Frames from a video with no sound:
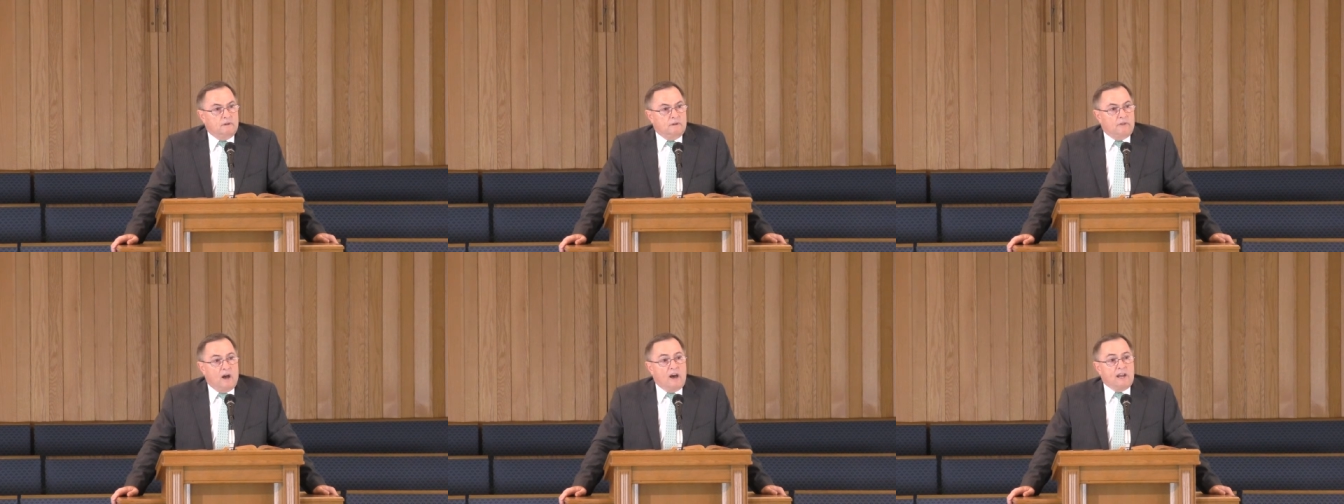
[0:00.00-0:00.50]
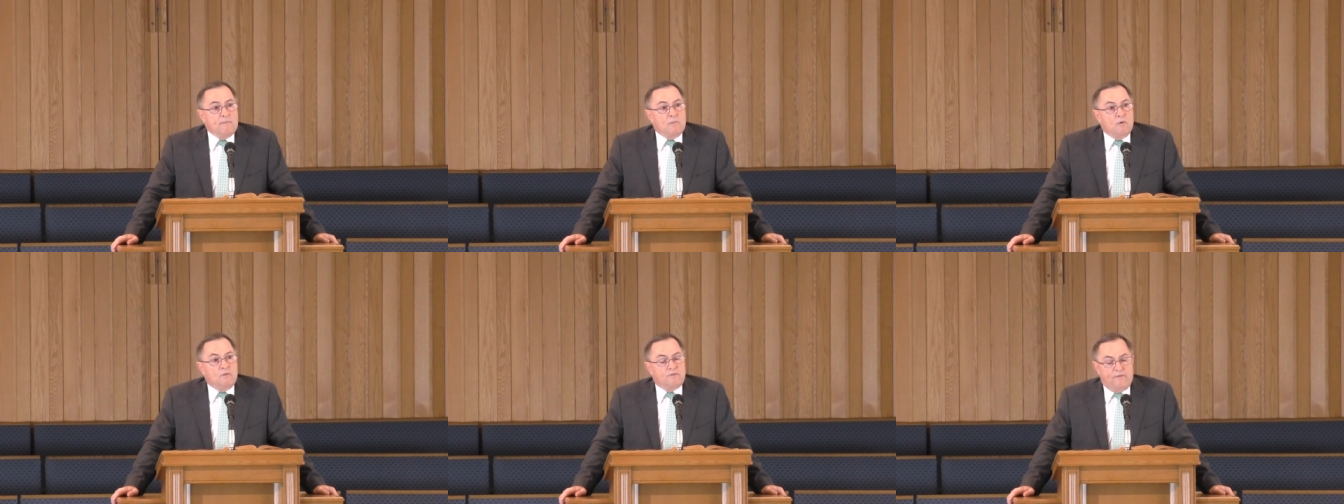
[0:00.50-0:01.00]
The
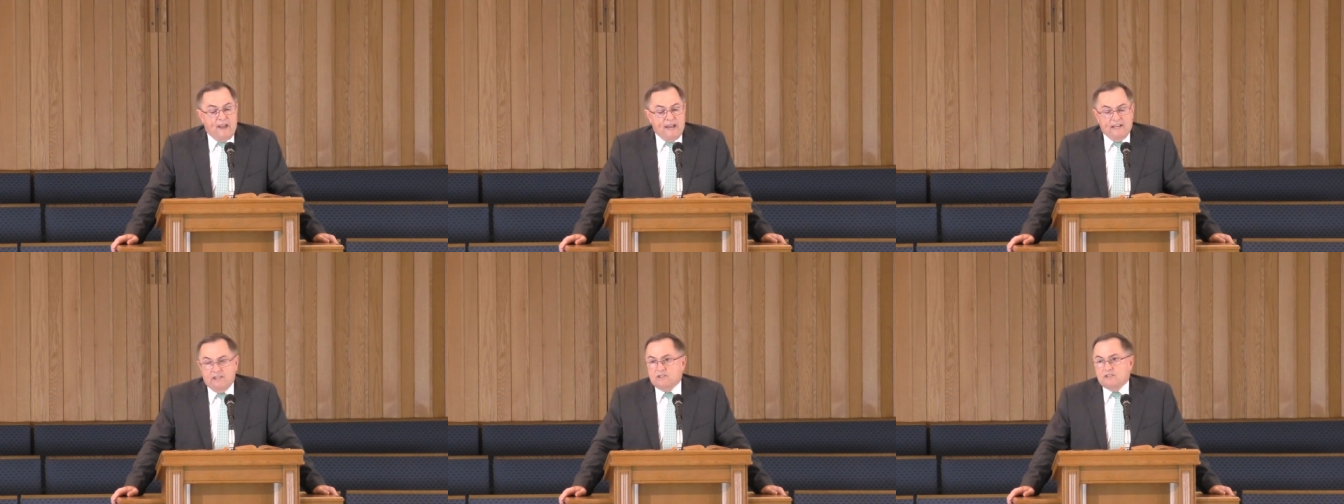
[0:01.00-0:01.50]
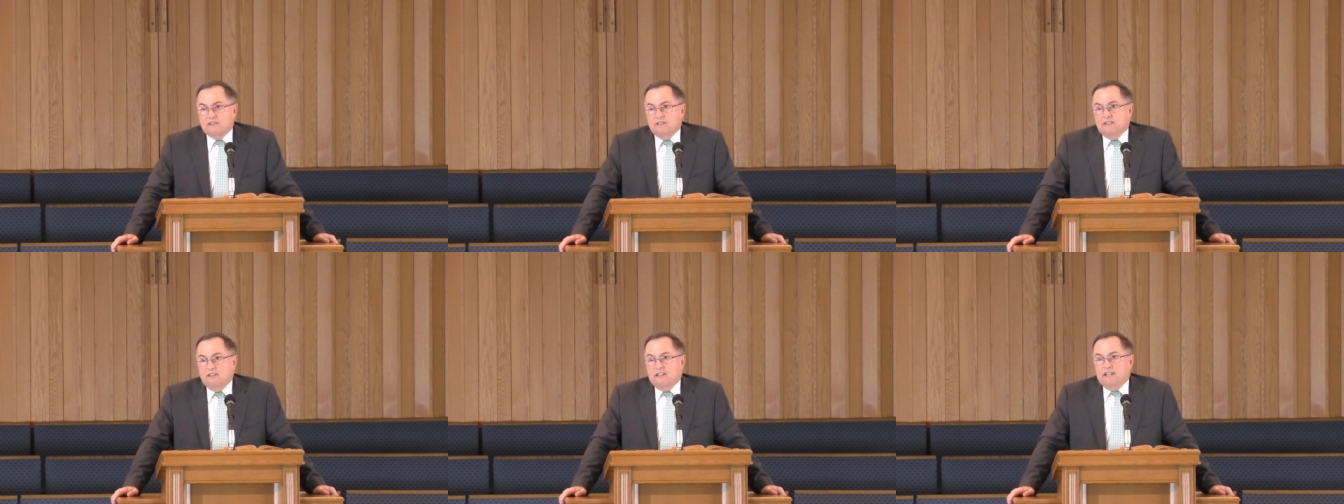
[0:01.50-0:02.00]
honeymoon phase
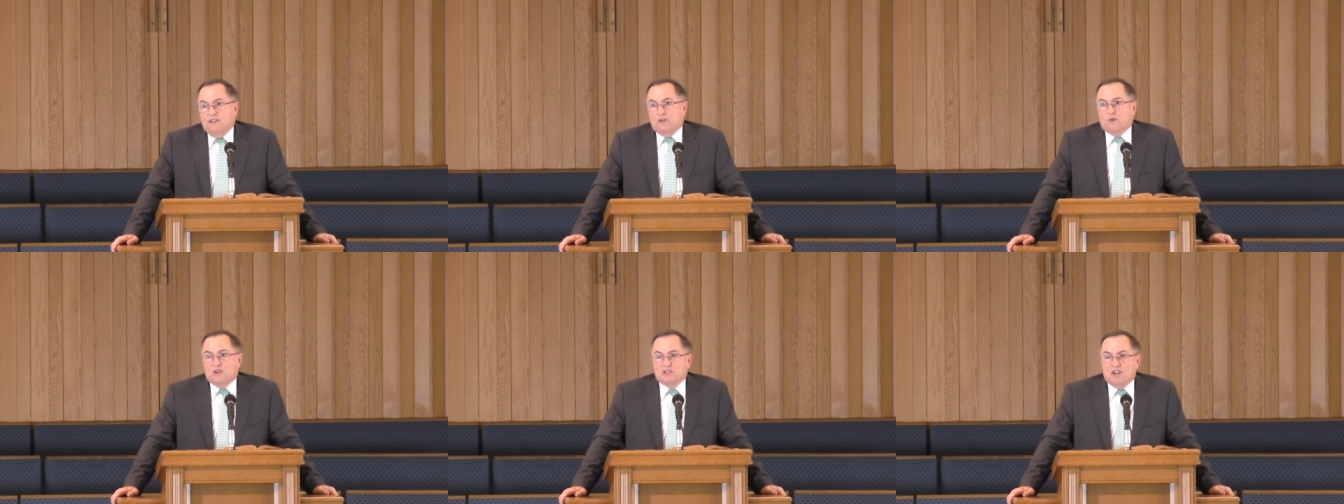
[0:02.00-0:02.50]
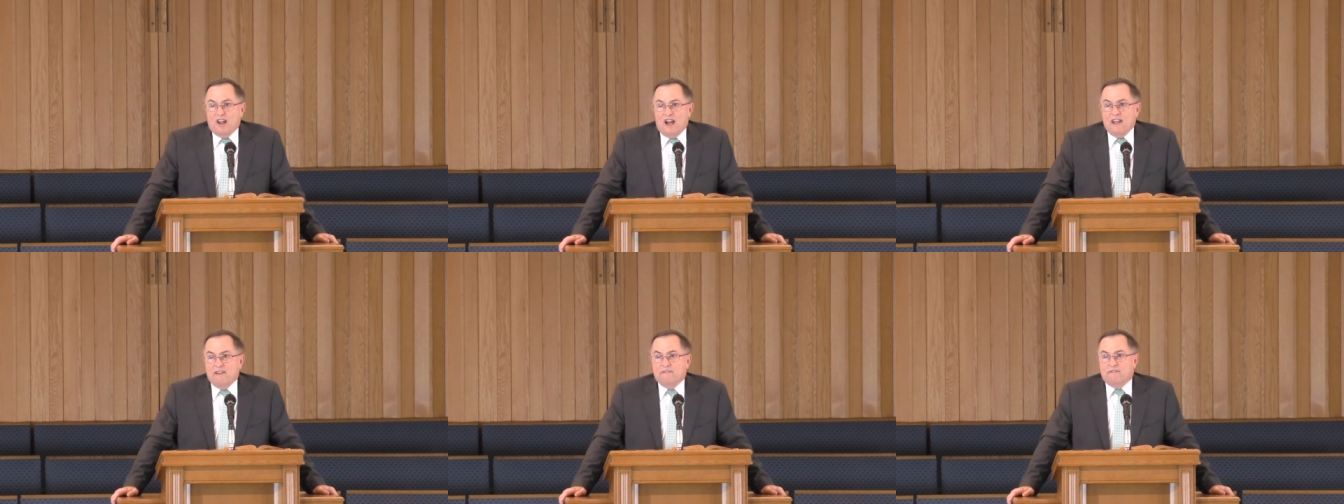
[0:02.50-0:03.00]
in the Christian
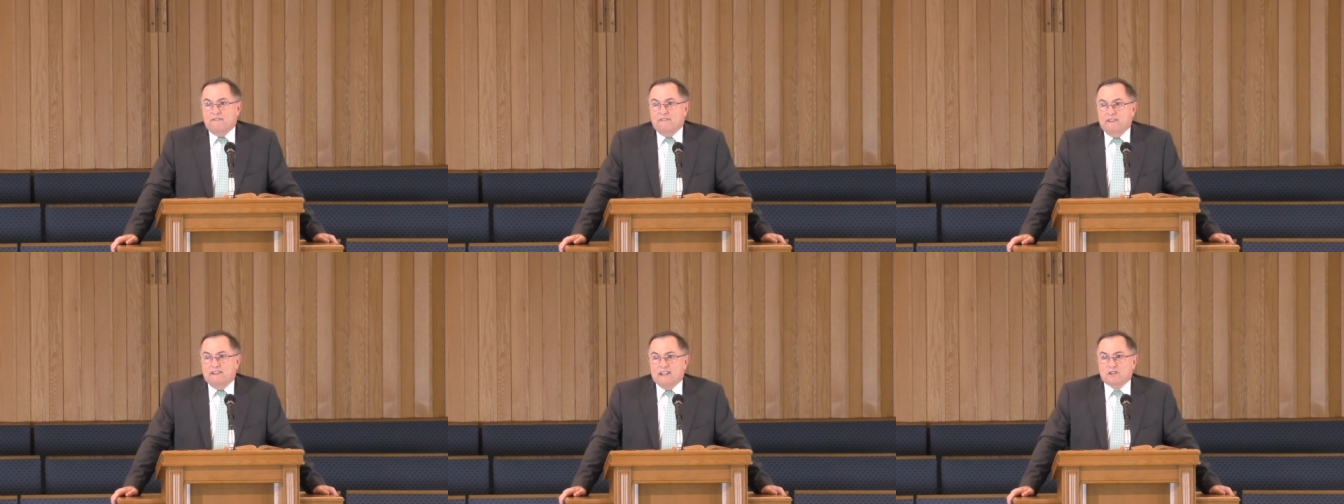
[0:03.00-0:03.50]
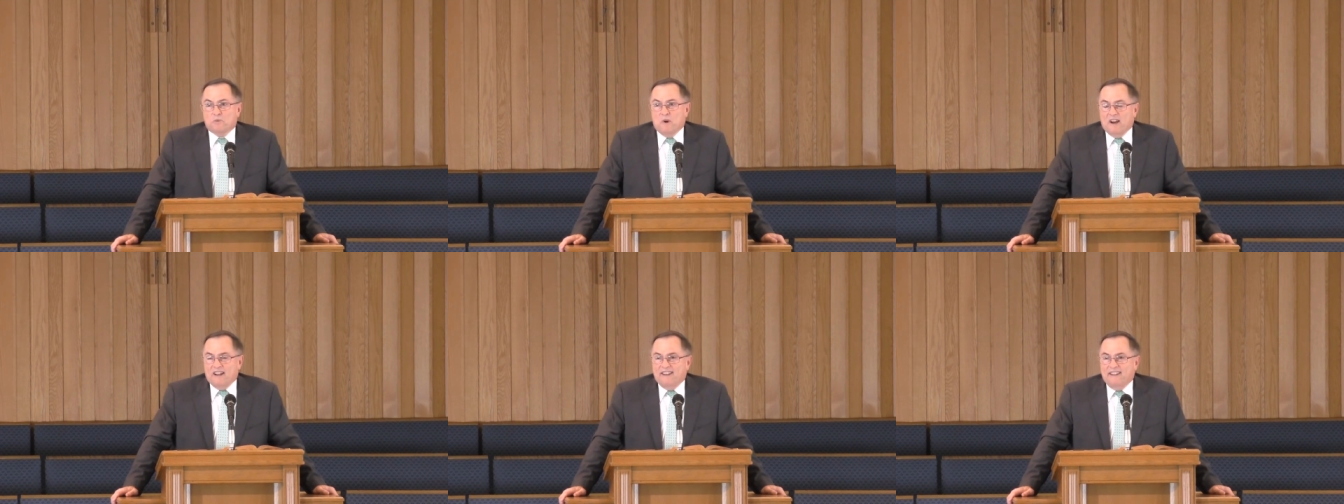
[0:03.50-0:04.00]
life, guess
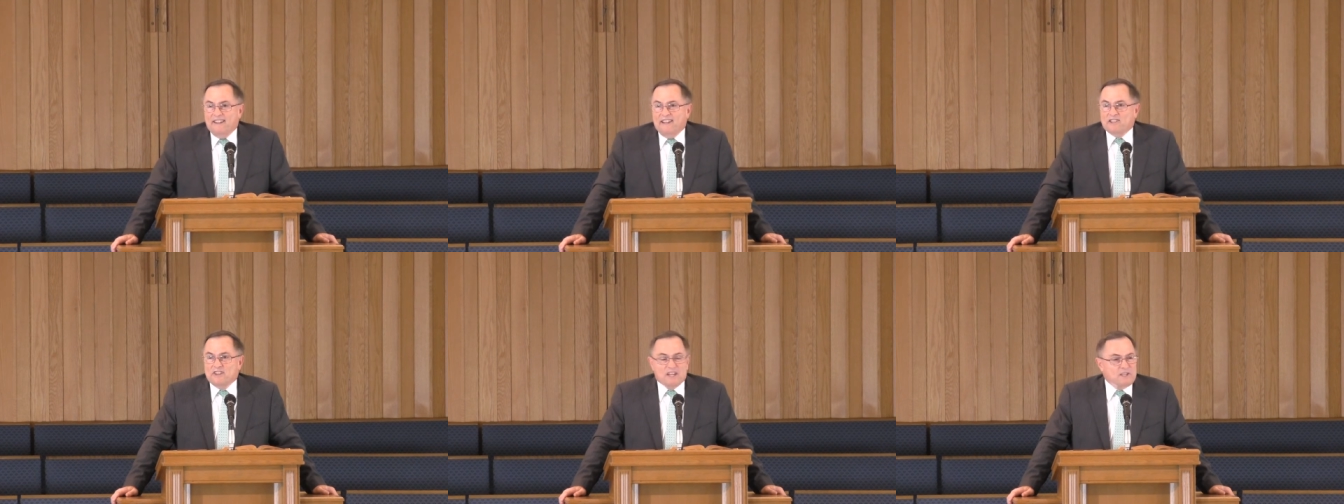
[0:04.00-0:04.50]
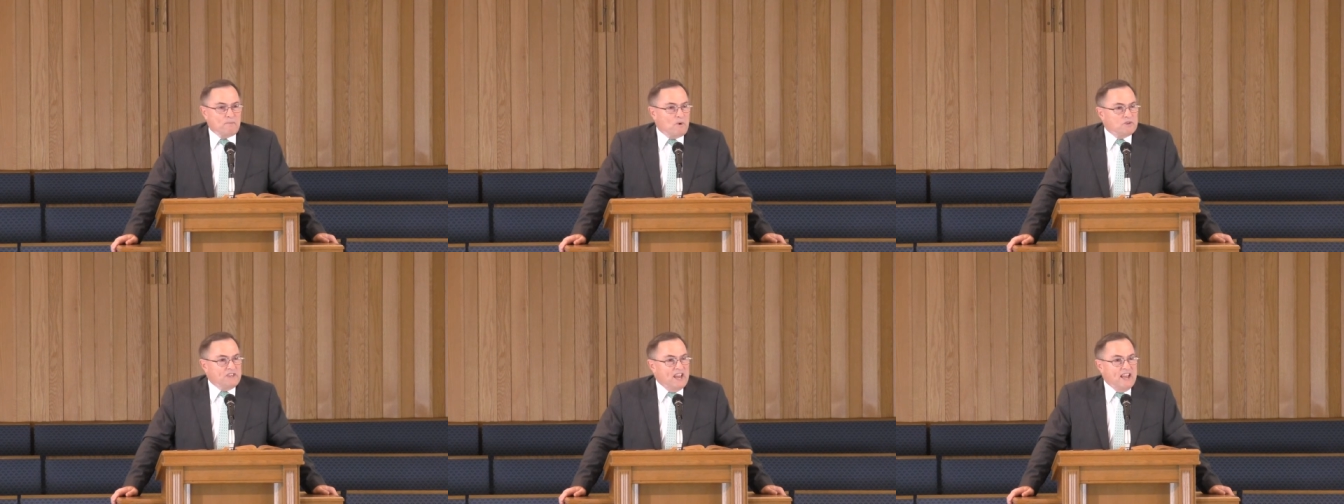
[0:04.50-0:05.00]
what? It's not
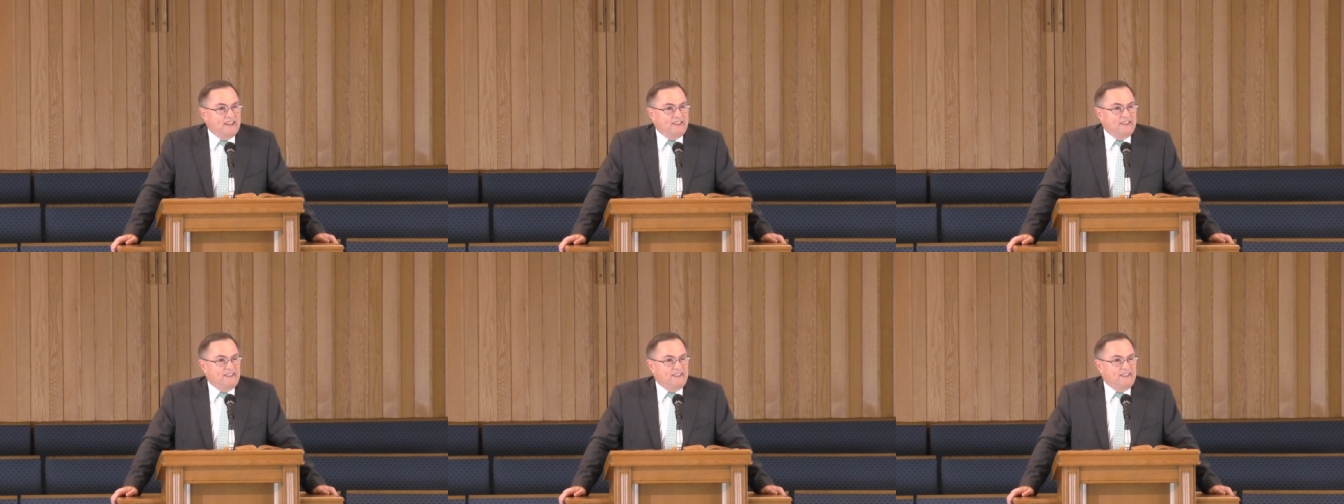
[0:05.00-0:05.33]
supposed to end.